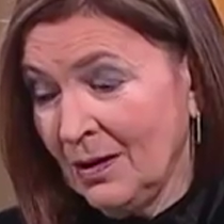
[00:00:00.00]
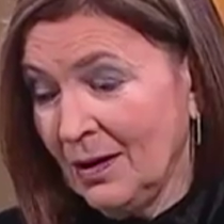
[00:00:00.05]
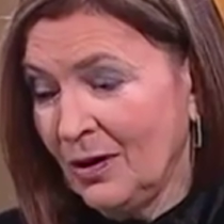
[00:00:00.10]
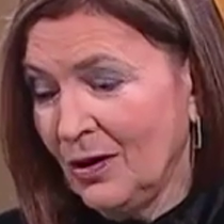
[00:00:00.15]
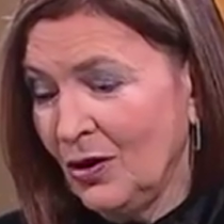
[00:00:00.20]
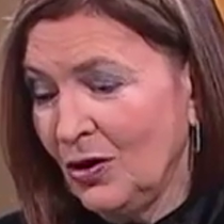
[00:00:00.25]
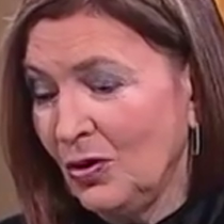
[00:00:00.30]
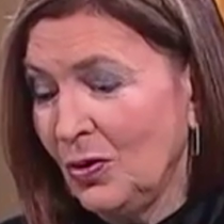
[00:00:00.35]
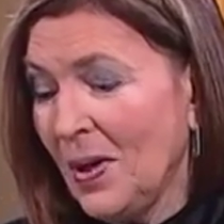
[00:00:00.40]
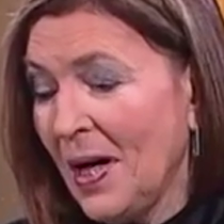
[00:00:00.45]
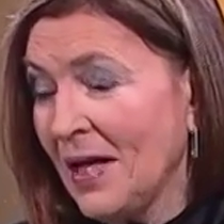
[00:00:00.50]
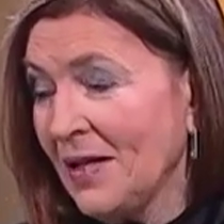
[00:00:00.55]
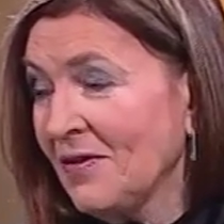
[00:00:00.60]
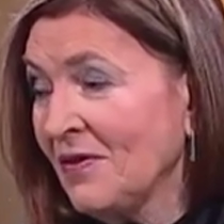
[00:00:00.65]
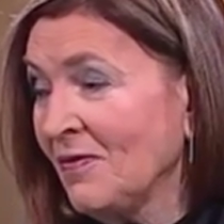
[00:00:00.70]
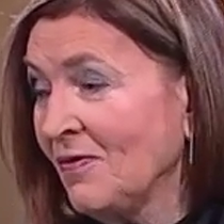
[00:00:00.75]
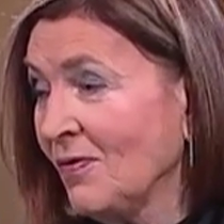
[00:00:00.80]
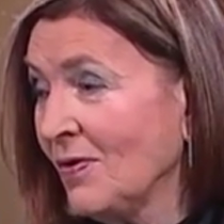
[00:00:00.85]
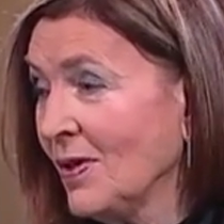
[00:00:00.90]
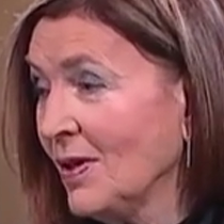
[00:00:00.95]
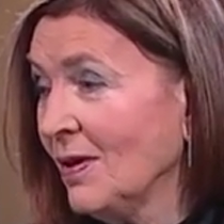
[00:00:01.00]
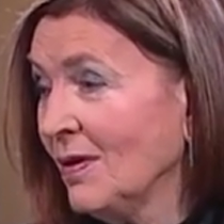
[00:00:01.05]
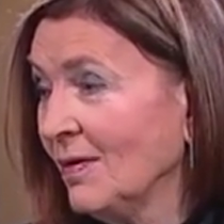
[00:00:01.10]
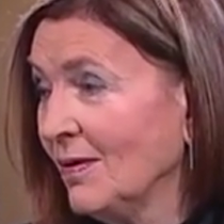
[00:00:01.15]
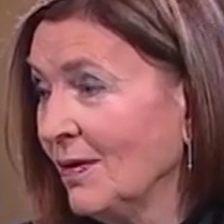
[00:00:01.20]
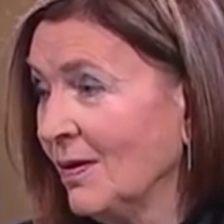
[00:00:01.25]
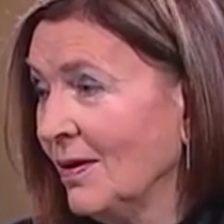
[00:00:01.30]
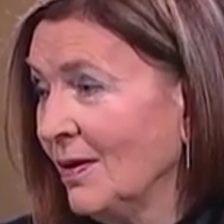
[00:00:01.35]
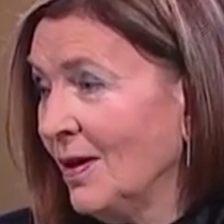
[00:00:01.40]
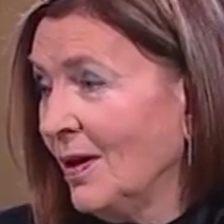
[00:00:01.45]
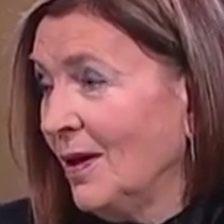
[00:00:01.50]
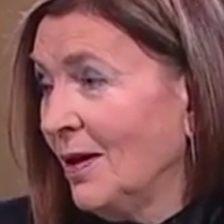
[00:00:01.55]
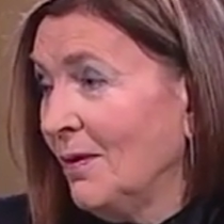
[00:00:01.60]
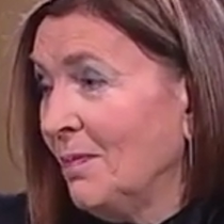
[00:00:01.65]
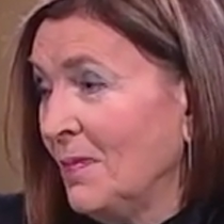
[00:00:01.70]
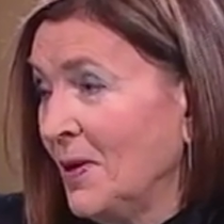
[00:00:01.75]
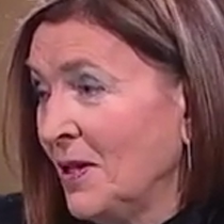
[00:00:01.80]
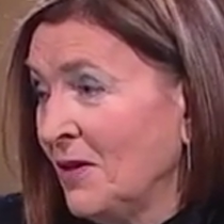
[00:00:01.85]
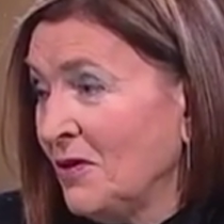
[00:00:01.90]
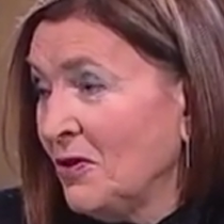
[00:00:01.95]
Mm. Who hasn't uh,
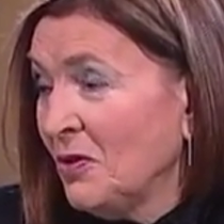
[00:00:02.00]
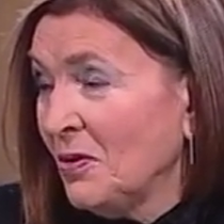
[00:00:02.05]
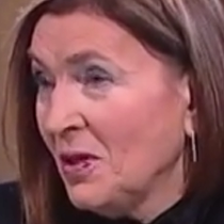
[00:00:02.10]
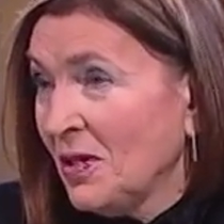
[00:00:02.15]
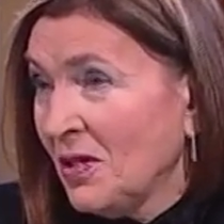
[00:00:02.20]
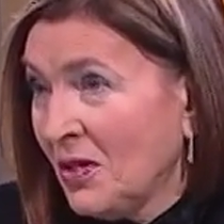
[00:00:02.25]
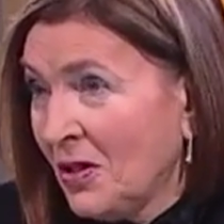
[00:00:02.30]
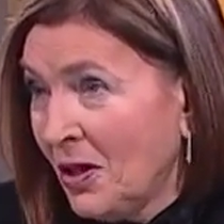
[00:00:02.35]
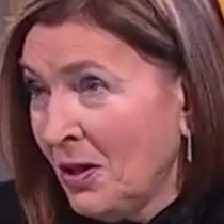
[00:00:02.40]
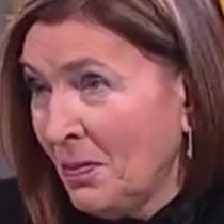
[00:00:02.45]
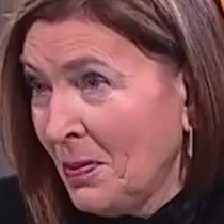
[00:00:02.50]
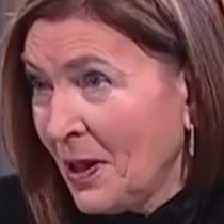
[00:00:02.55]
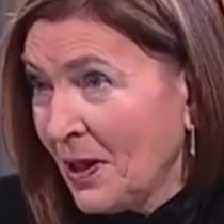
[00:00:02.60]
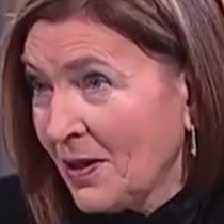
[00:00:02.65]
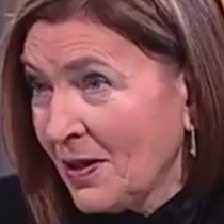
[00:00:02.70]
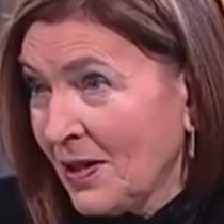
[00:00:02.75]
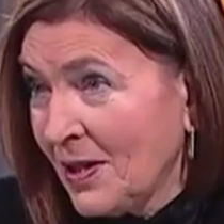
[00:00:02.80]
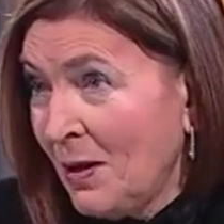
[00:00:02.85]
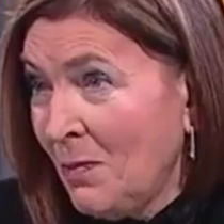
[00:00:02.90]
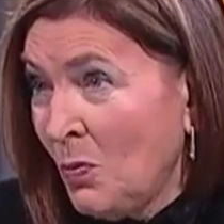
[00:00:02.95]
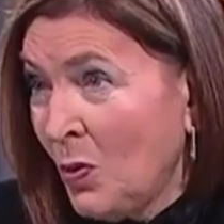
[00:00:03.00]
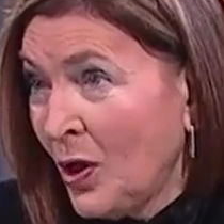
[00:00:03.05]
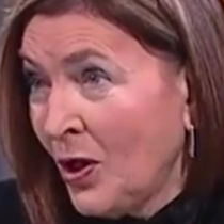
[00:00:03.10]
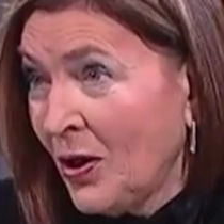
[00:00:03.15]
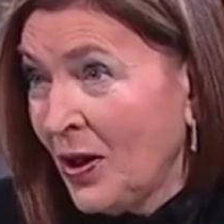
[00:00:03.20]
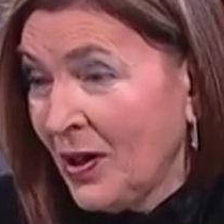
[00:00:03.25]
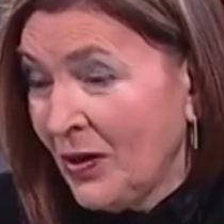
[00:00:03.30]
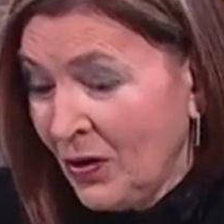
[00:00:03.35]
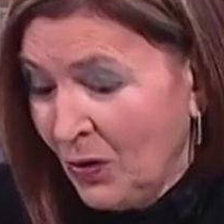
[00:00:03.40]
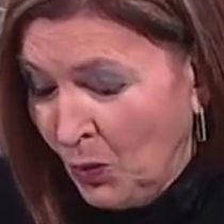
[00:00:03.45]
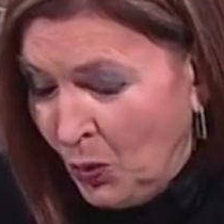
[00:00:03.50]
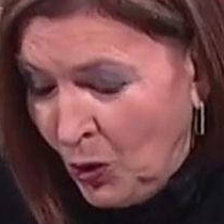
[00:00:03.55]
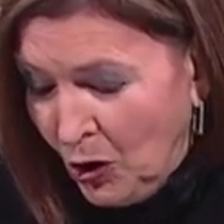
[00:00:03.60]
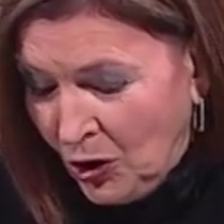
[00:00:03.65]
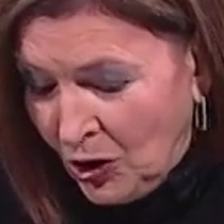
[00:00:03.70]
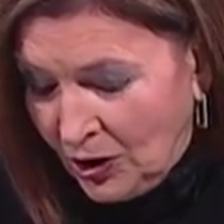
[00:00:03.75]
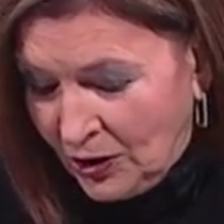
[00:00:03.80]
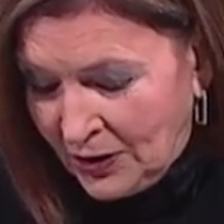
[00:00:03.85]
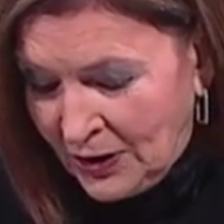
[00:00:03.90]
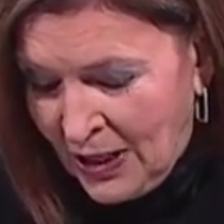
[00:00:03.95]
been to a Starbucks somewhere in the
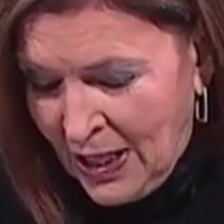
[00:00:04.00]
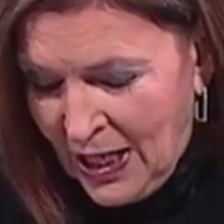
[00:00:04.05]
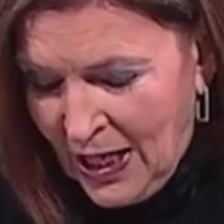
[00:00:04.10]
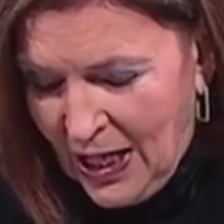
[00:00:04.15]
world?